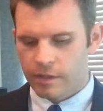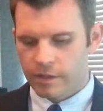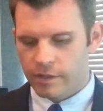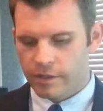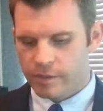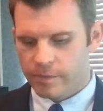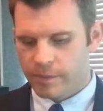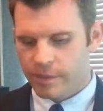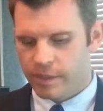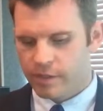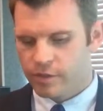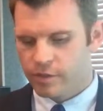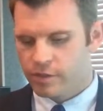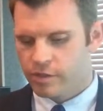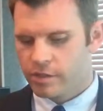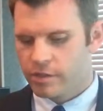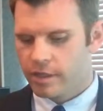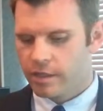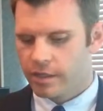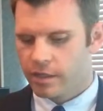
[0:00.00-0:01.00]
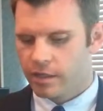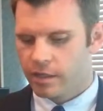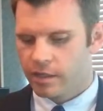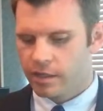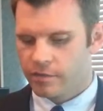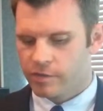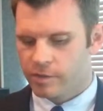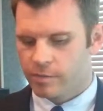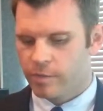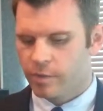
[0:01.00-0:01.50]
The arch pain, you're just not getting
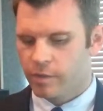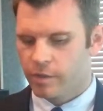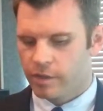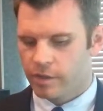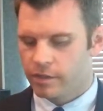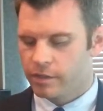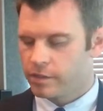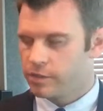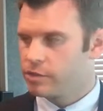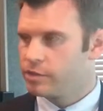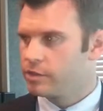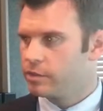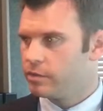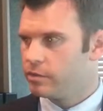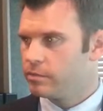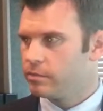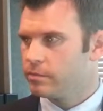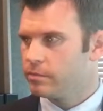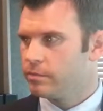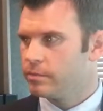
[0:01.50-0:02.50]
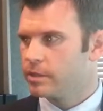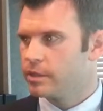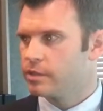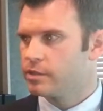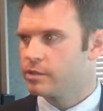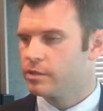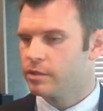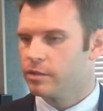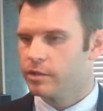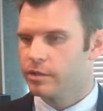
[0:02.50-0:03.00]
enough support in the shoe. Okay. And
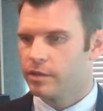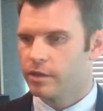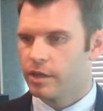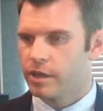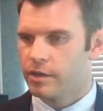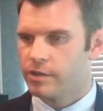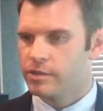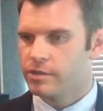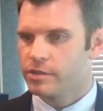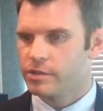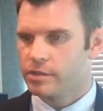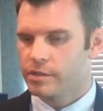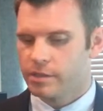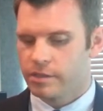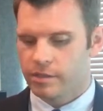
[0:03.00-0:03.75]
so your arch is,